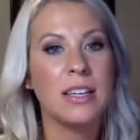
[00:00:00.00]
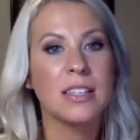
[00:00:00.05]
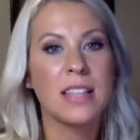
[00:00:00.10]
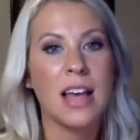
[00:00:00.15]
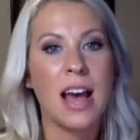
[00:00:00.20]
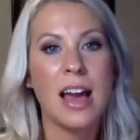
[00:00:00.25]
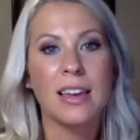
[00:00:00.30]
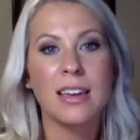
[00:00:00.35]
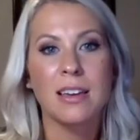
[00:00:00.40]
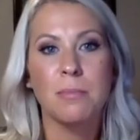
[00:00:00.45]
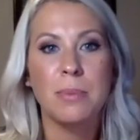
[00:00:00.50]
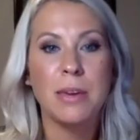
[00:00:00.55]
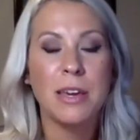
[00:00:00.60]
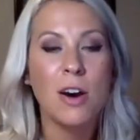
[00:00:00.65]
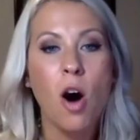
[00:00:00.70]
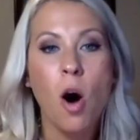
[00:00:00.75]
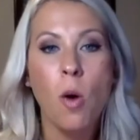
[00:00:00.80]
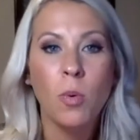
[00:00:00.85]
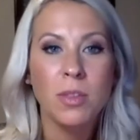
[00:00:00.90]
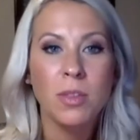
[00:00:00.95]
is that I can be
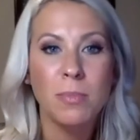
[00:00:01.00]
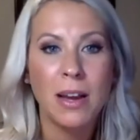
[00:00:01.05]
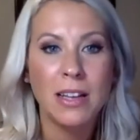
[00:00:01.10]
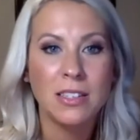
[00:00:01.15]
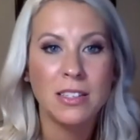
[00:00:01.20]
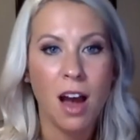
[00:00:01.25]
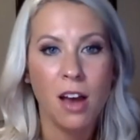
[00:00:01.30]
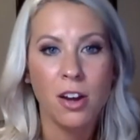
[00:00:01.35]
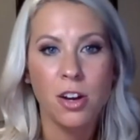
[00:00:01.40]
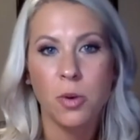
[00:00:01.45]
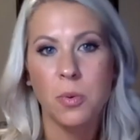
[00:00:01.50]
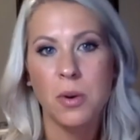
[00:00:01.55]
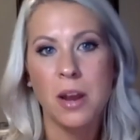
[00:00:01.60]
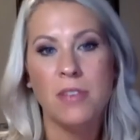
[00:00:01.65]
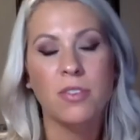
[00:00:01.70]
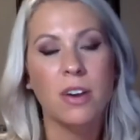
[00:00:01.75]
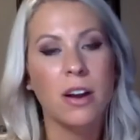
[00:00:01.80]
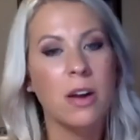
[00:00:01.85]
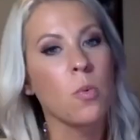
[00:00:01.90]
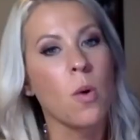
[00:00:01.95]
home with my daughter
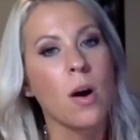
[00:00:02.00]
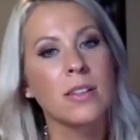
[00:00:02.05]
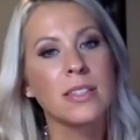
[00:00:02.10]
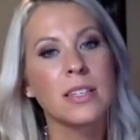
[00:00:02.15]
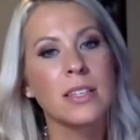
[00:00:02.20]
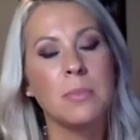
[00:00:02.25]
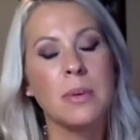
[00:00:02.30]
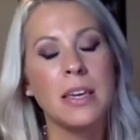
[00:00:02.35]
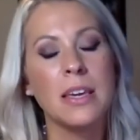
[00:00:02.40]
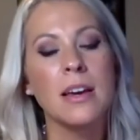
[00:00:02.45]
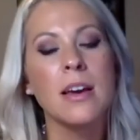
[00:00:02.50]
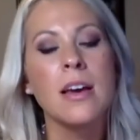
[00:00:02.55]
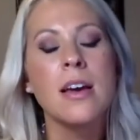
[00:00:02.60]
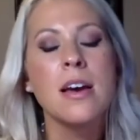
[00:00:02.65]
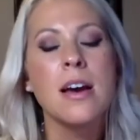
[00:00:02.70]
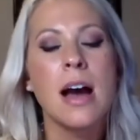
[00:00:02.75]
whenever I want to be.